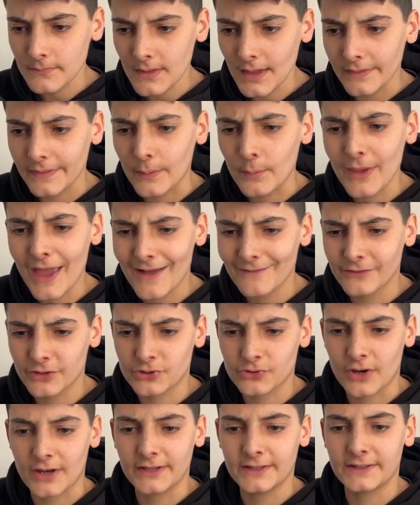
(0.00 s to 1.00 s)
Then we have the
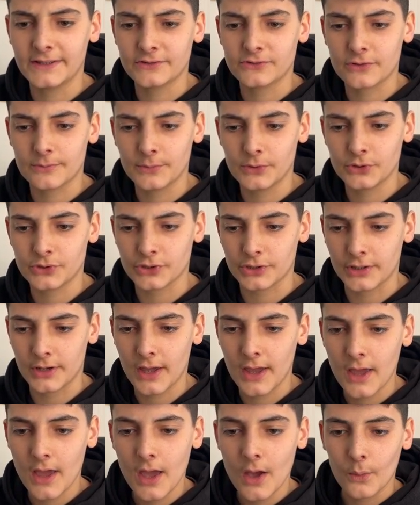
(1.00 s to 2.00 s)
traded distribution,
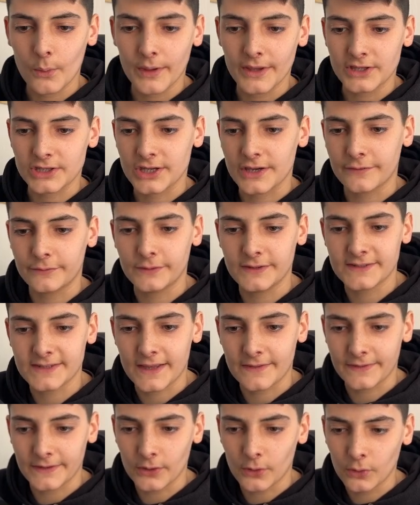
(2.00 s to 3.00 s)
which if we
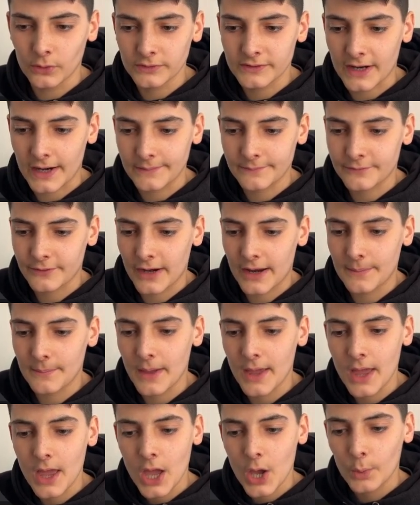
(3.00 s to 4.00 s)
set the all time frame,
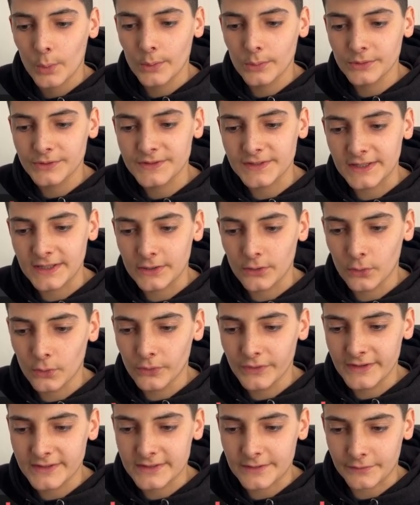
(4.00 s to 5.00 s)
we will see all
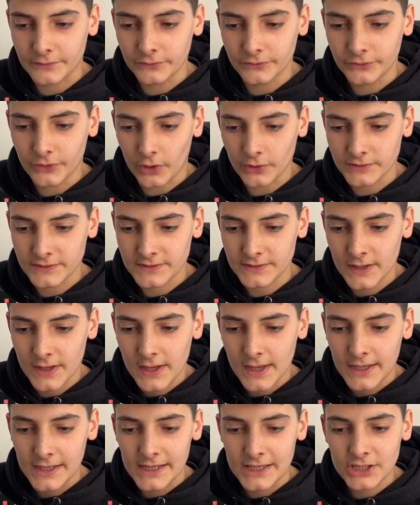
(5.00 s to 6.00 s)
these different dots.
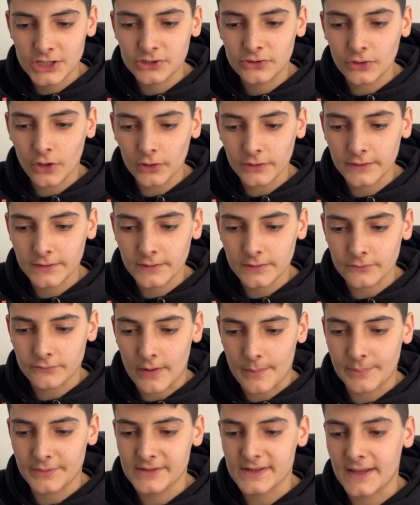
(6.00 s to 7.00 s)
Each dot
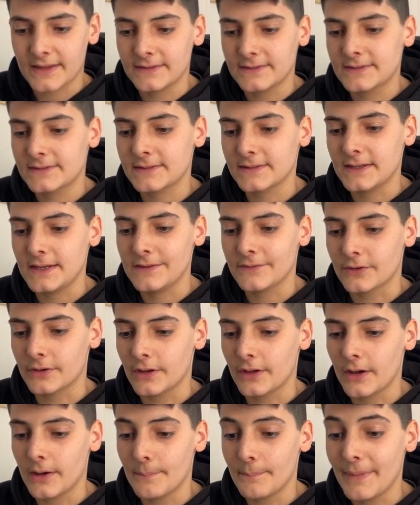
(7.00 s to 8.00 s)
represents
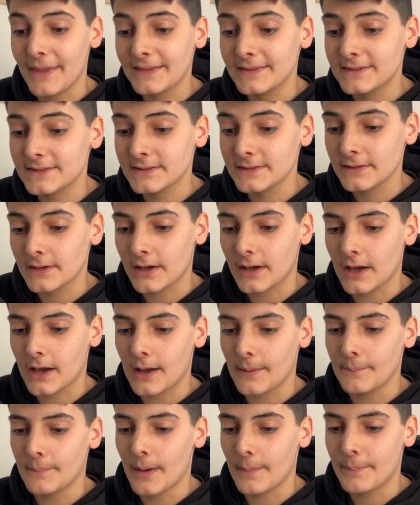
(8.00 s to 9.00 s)
either a mint,
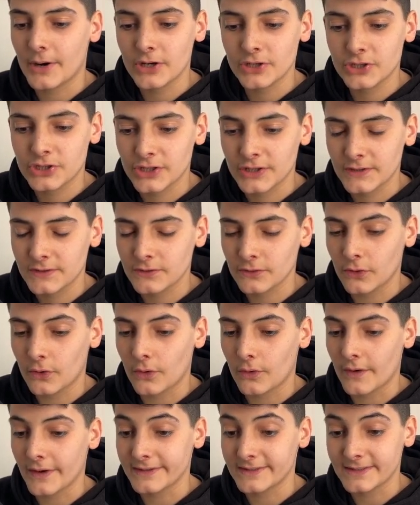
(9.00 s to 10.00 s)
a purchase,
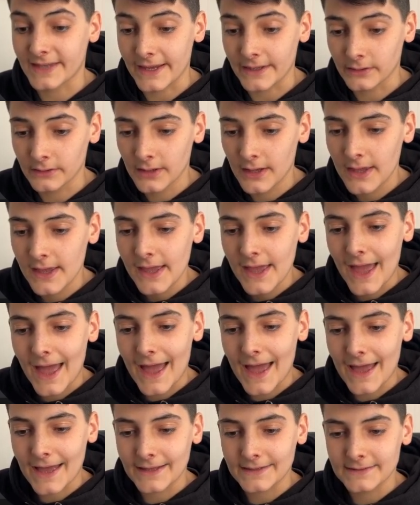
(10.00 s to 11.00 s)
or a sale.
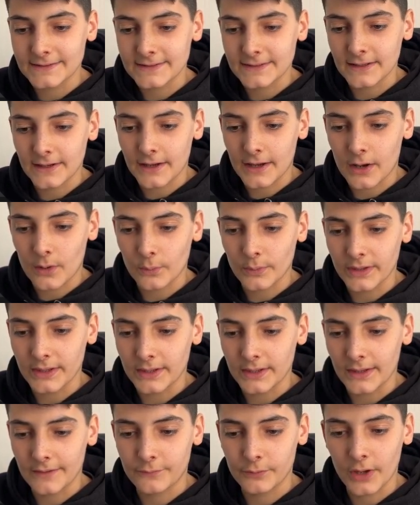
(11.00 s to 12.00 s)
And
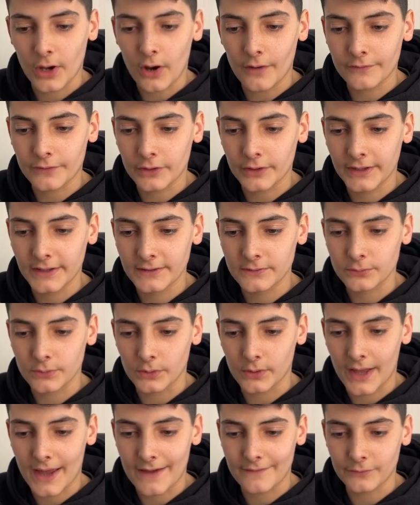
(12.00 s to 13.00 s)
if we hover on it,
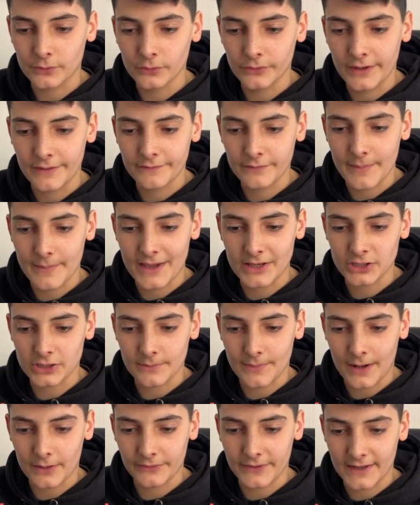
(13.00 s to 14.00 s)
we'll have all the information
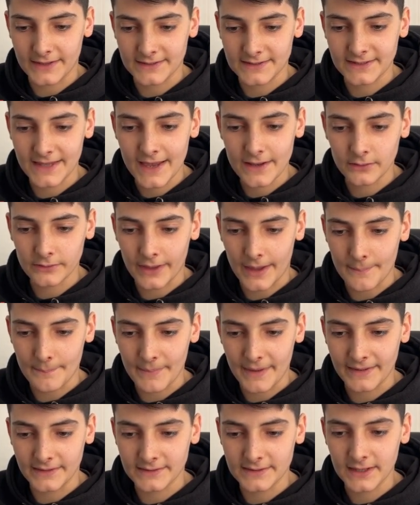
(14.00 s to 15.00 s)
about that sale, that
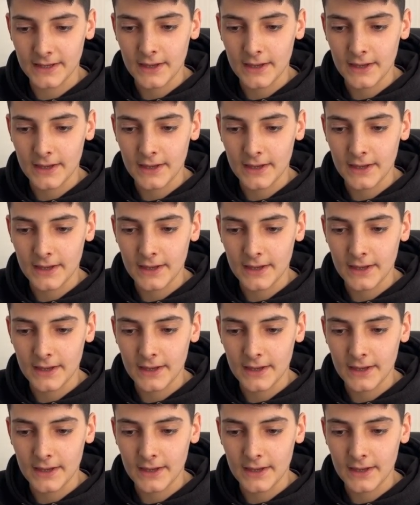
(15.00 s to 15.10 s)
mint,